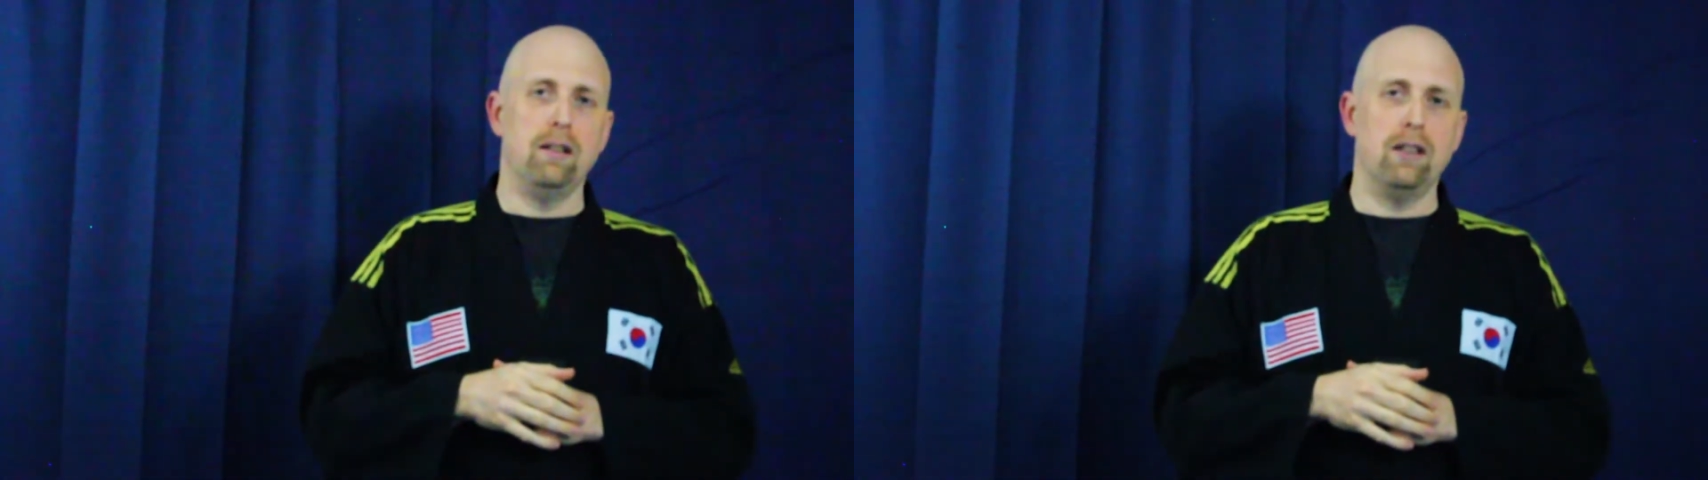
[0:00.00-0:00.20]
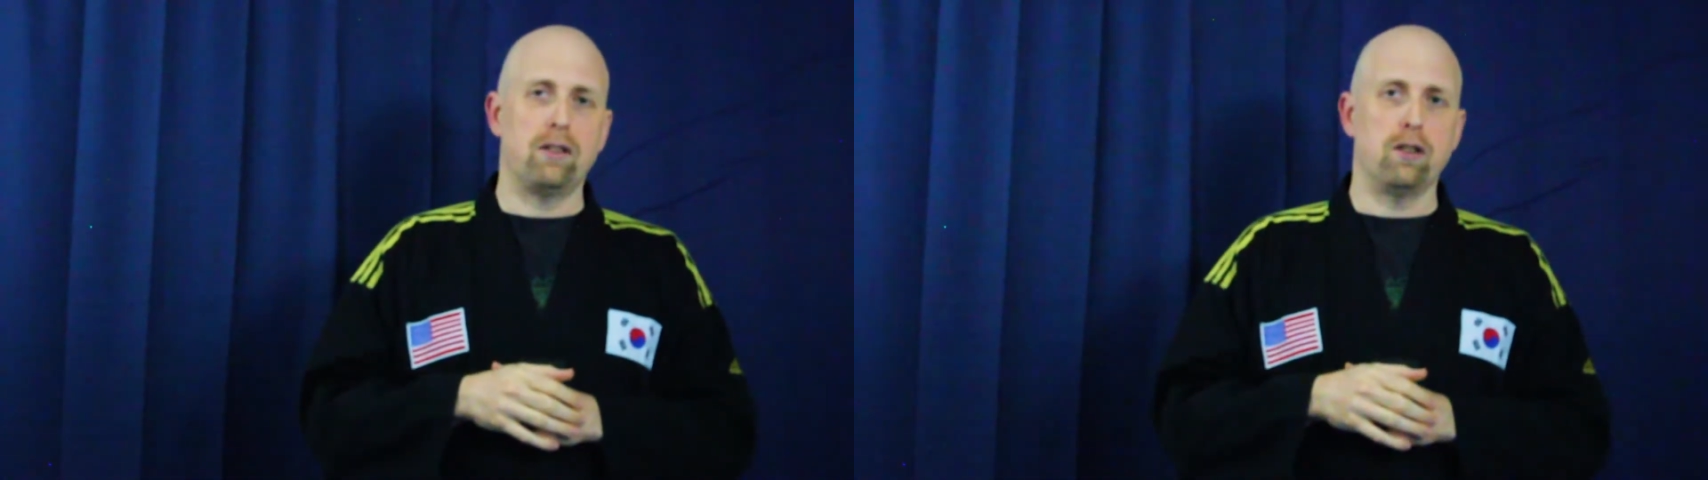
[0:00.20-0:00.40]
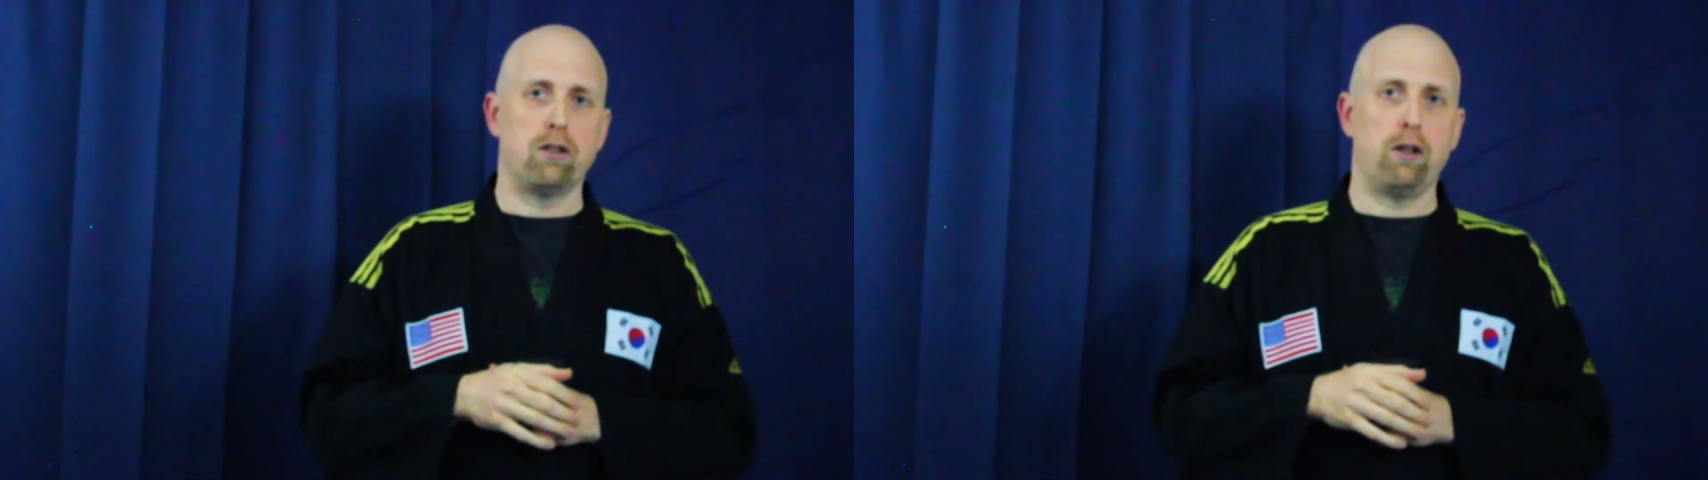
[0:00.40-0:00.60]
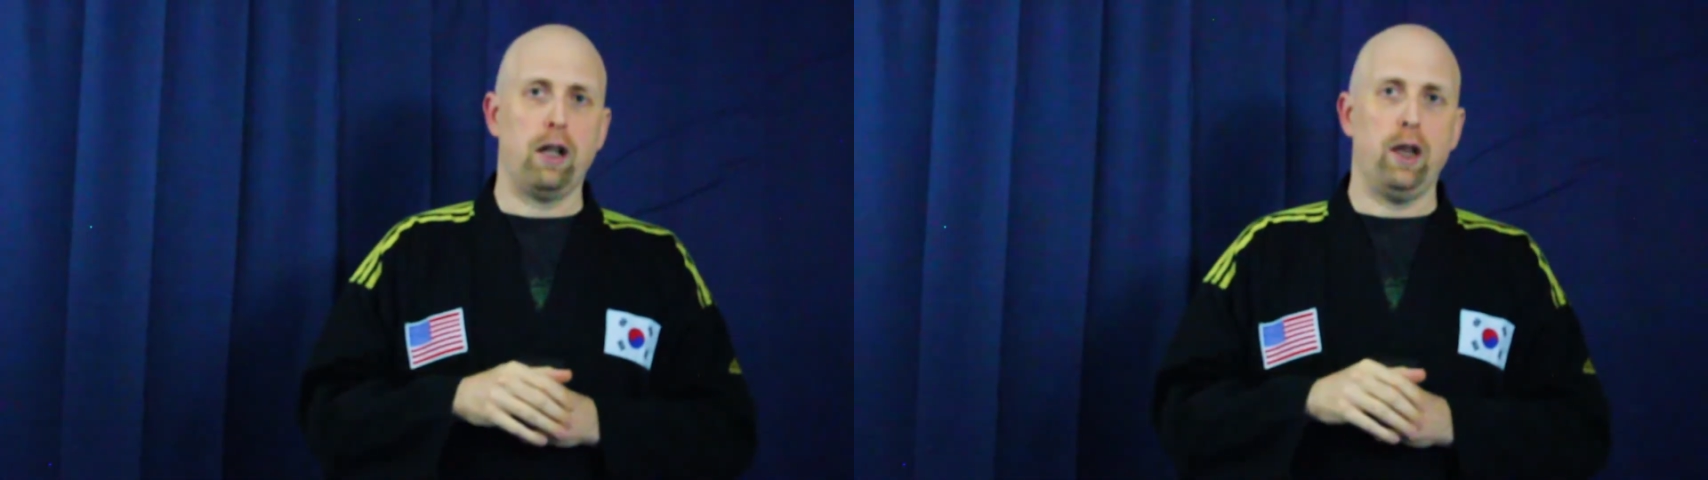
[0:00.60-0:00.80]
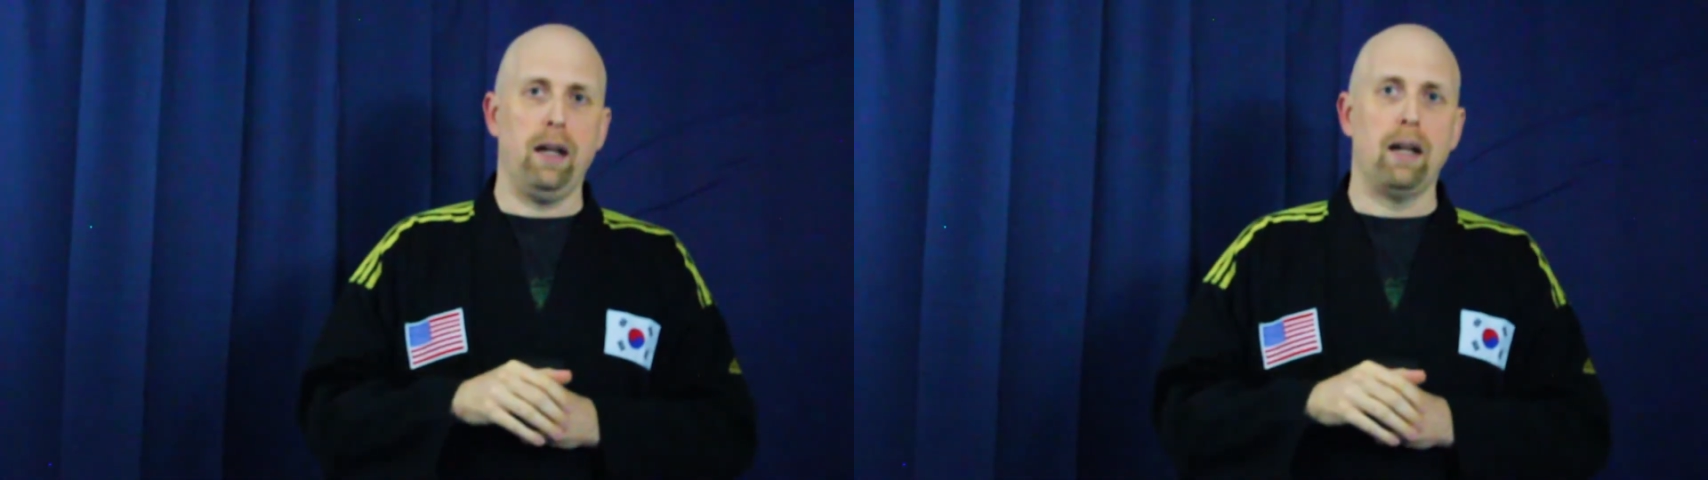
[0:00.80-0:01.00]
distance learning
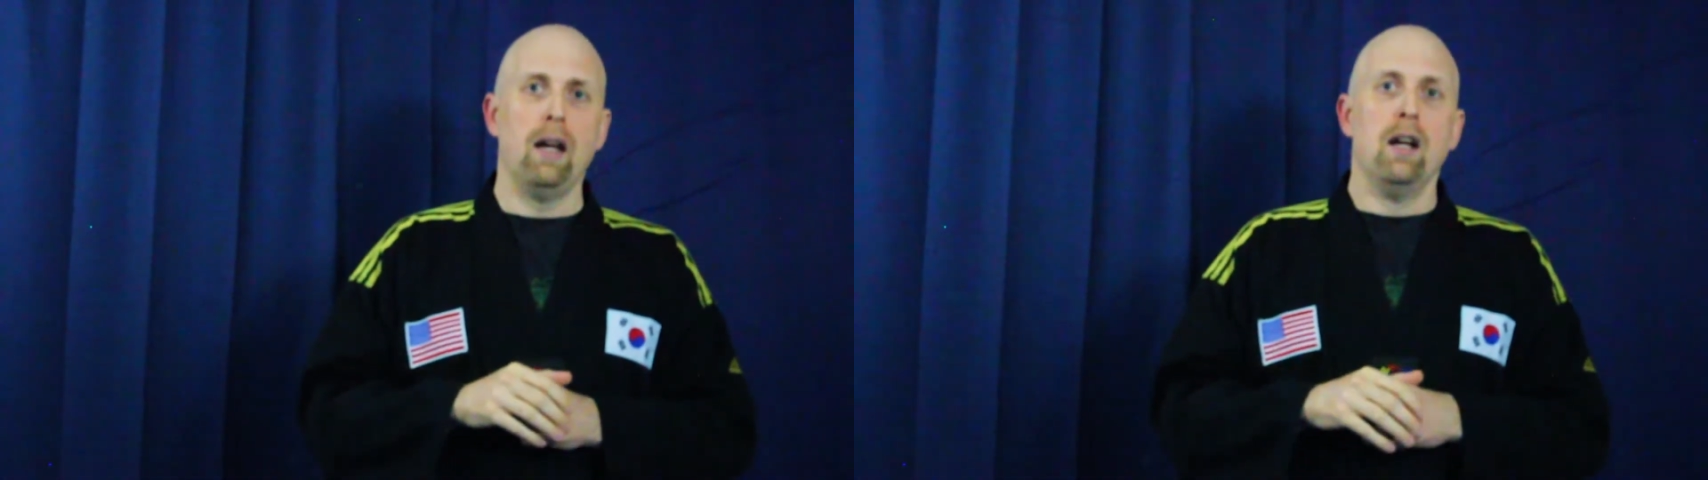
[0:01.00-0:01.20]
thing.